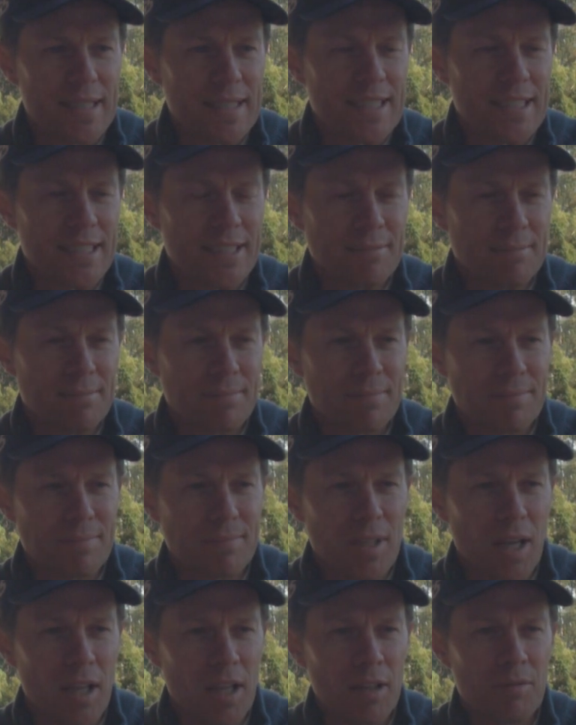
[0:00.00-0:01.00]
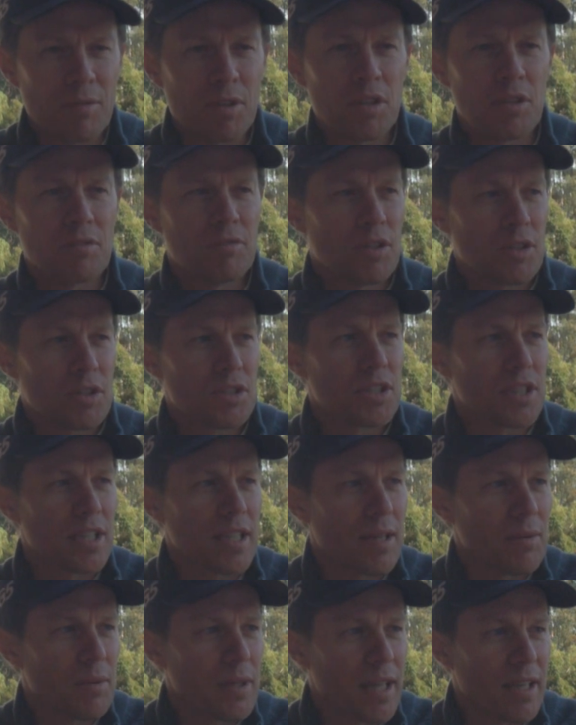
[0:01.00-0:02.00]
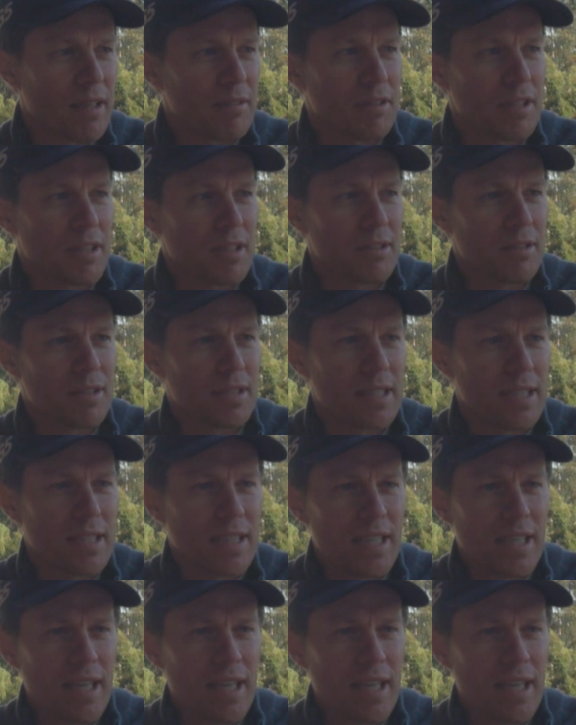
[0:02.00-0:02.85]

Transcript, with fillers: Um, I love the diversity that we have here, and